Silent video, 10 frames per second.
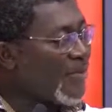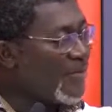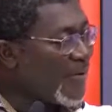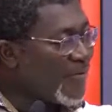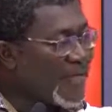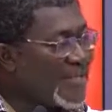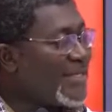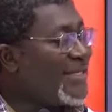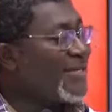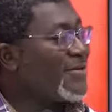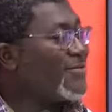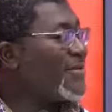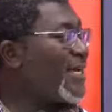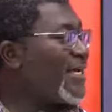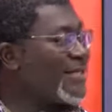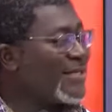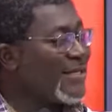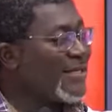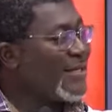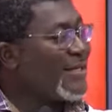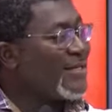poverty creating